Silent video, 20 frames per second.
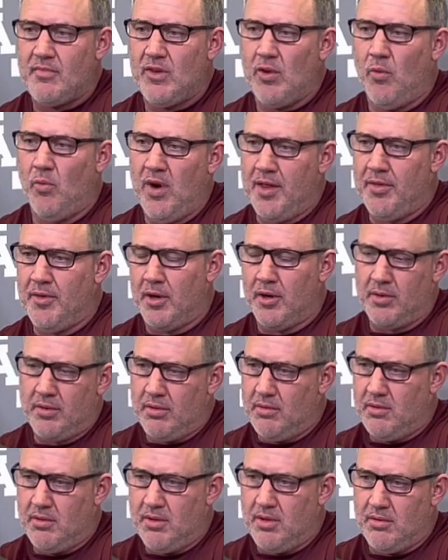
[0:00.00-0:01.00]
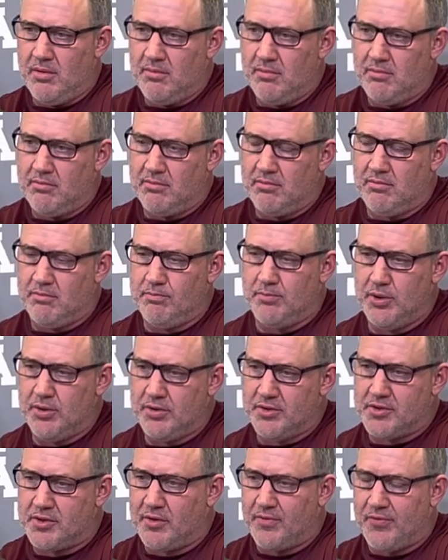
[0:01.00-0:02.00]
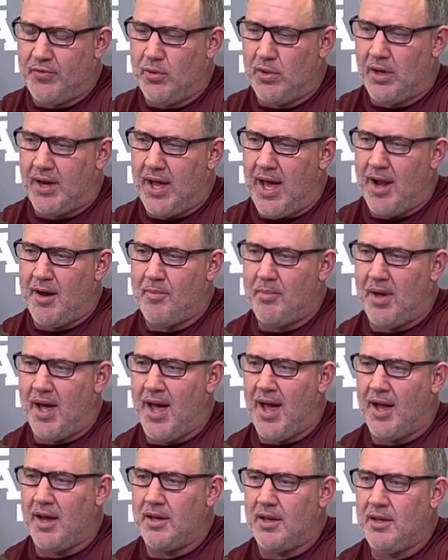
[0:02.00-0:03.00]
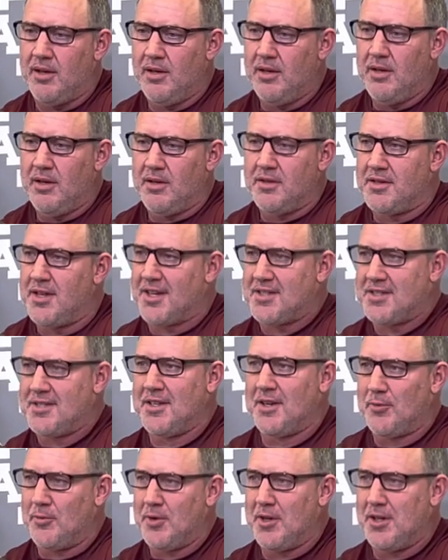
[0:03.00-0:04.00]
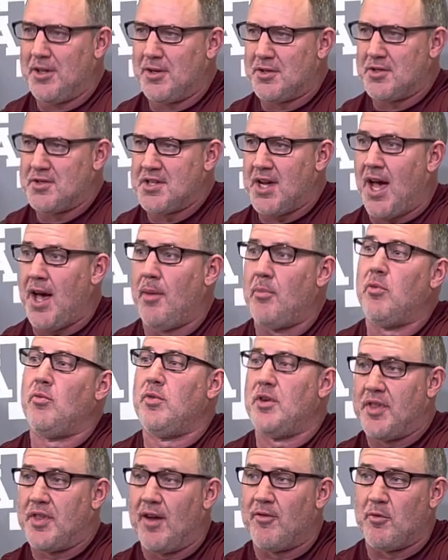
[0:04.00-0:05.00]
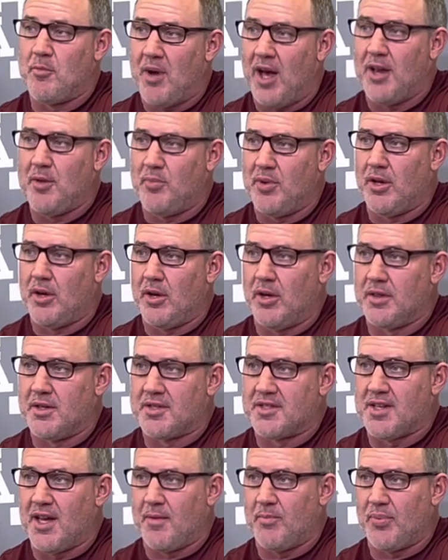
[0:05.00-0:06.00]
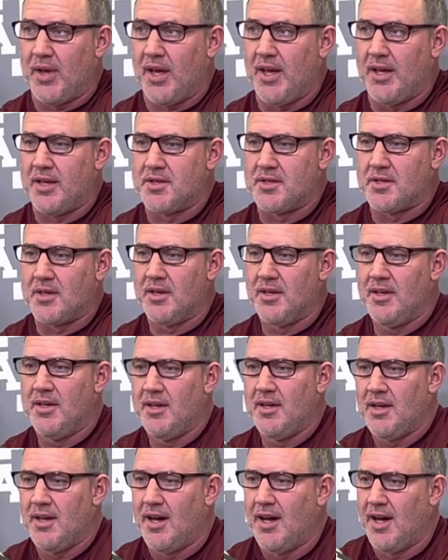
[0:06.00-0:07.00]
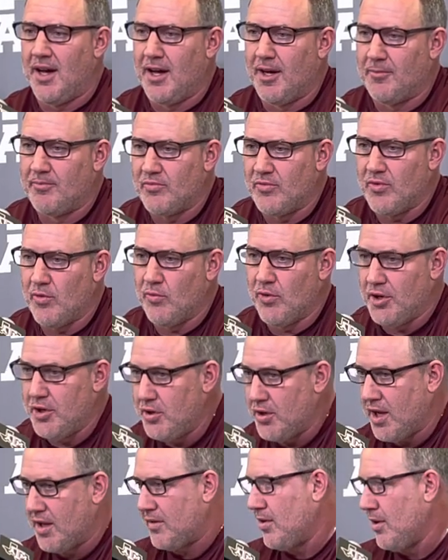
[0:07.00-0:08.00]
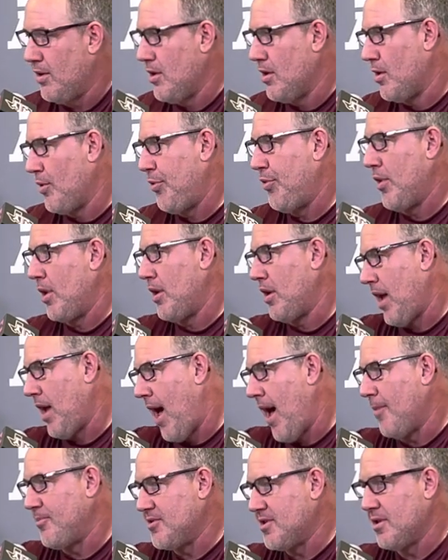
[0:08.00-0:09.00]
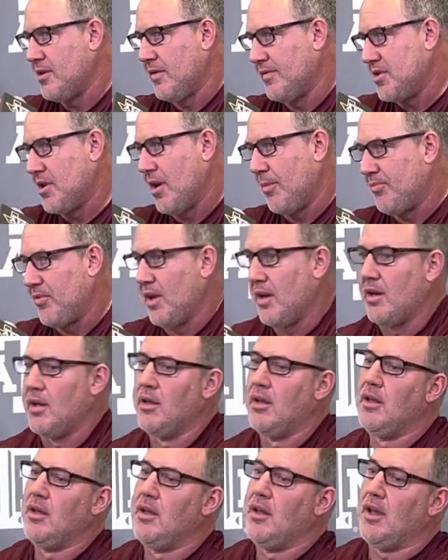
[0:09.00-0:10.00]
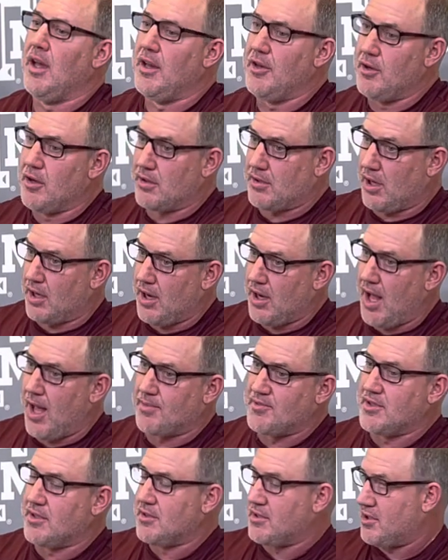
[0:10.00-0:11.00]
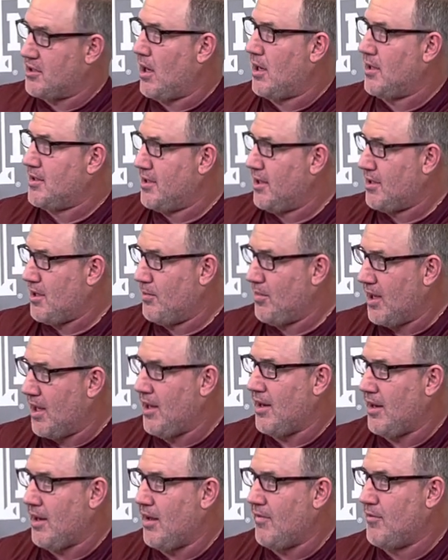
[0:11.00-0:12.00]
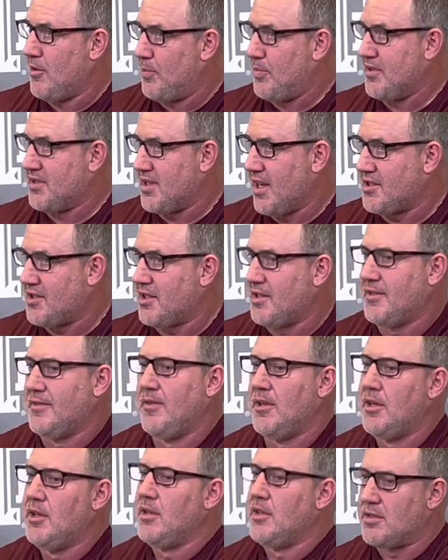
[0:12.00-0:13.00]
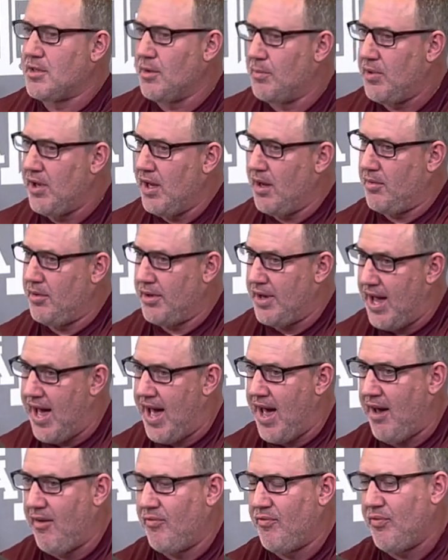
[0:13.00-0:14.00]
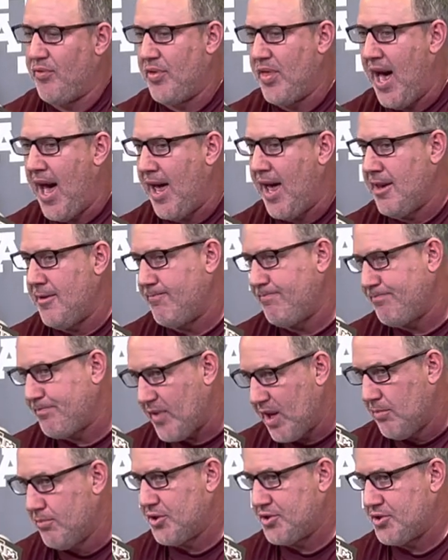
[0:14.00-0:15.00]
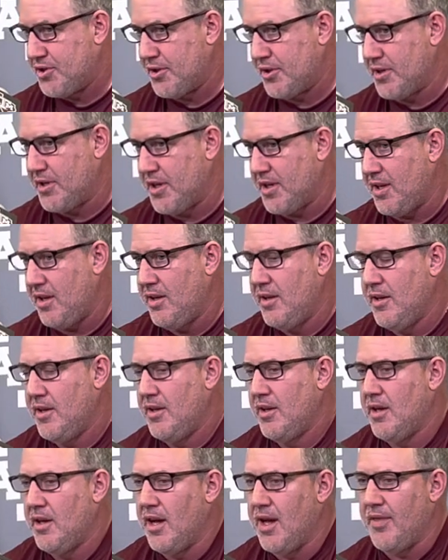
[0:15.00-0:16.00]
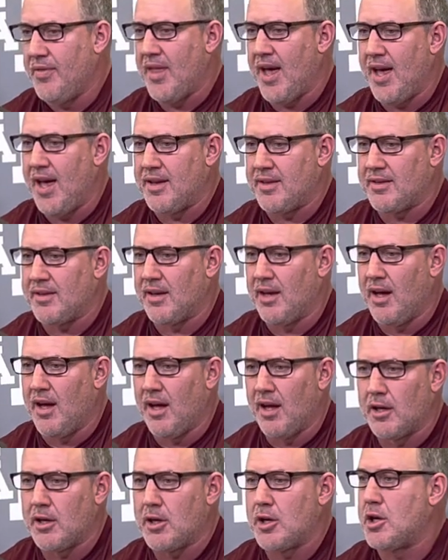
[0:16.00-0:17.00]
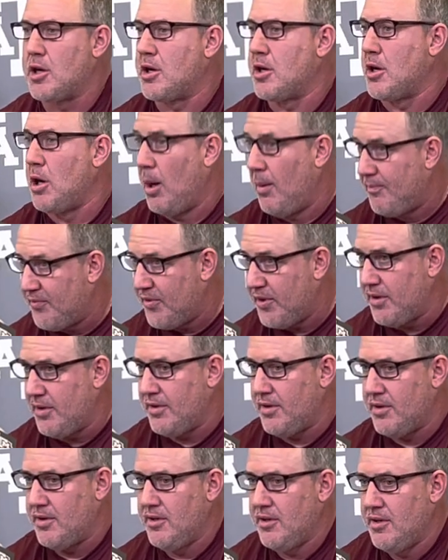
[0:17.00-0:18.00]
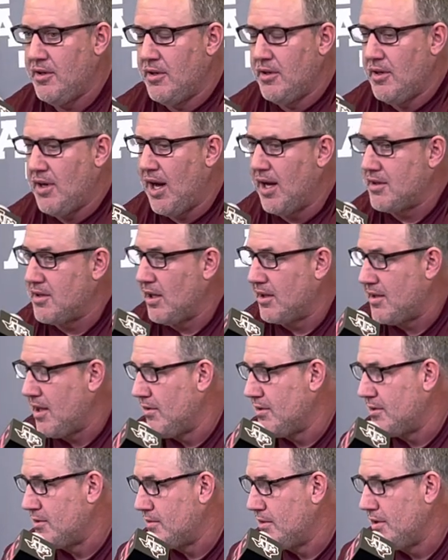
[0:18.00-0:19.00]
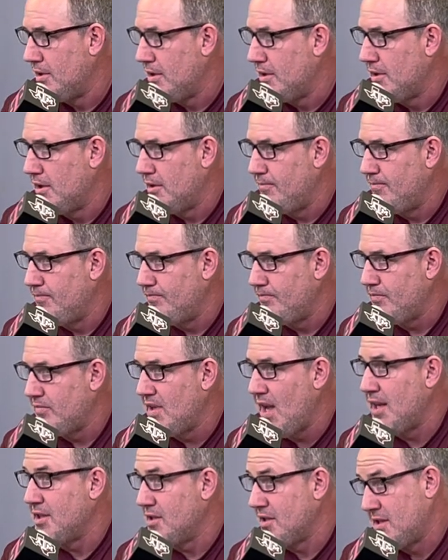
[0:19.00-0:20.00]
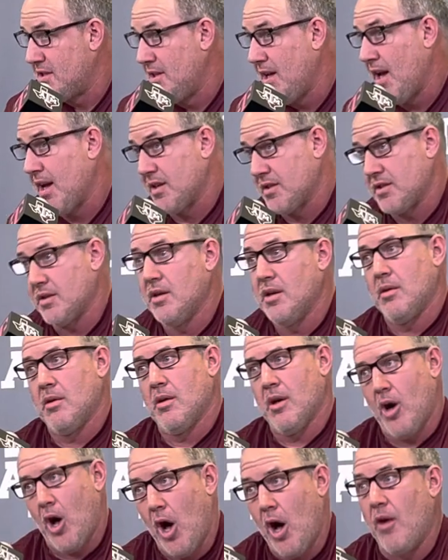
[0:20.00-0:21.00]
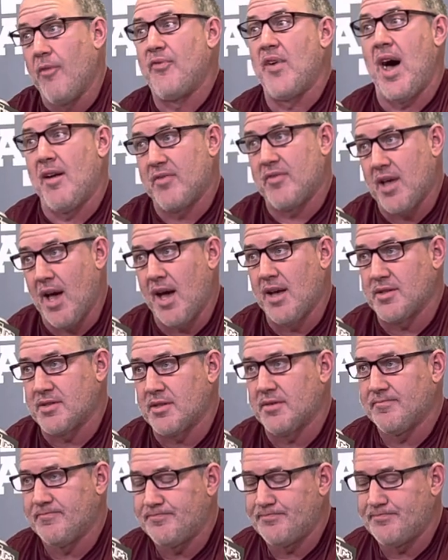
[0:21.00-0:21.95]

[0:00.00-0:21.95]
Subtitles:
whether Boots or Ford got it back, Dex did a really good job with everybody being on the same page. When you get to your third option of something and your third option starts at the beginning of the possession, to be able to have that maturity and that comfort, I thought that was really good. Not just Dex, all five guys.